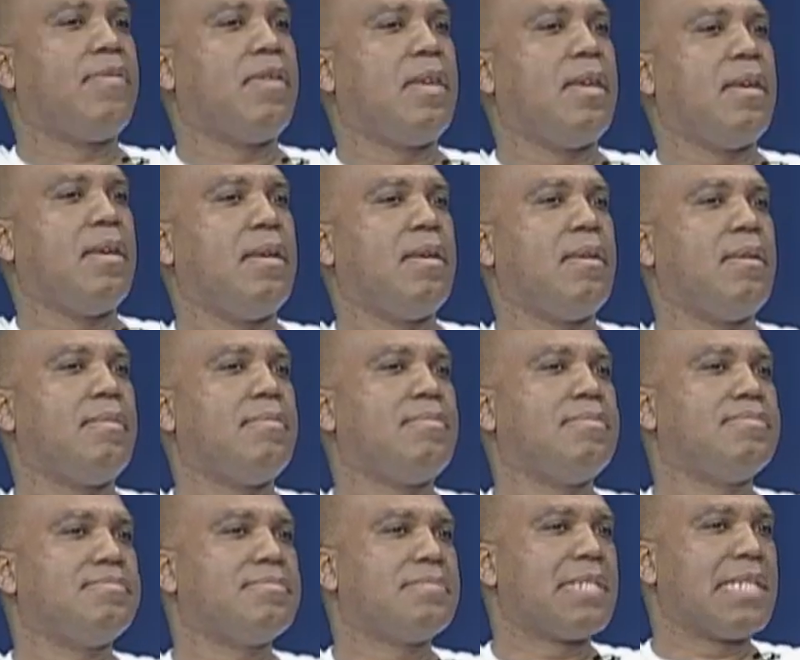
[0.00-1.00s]
the
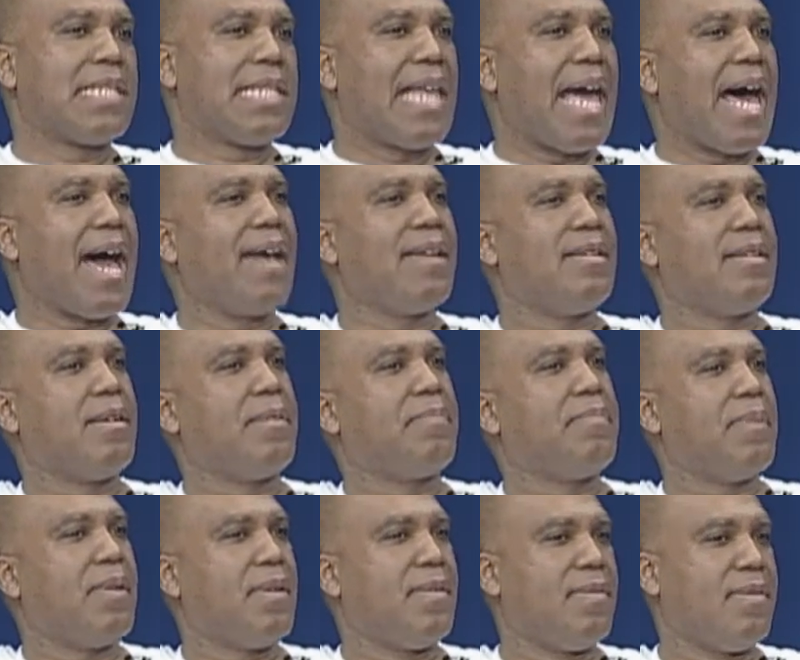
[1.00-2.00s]

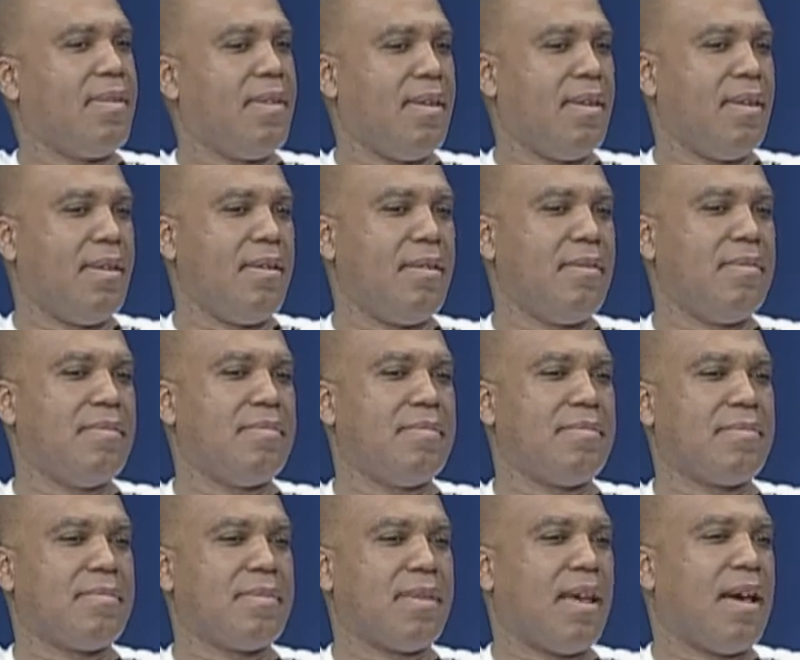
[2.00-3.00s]
lineup, in the
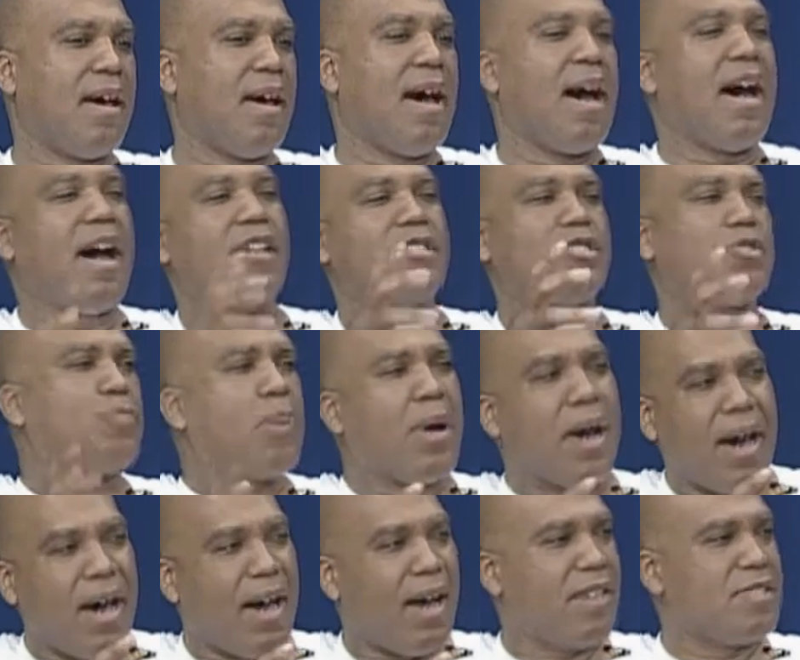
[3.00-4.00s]

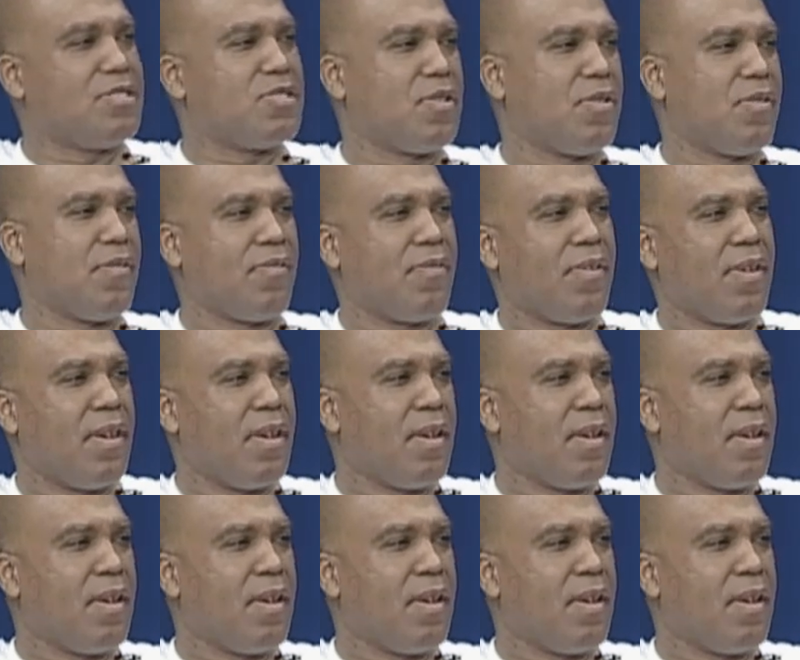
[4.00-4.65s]
hodgepodge of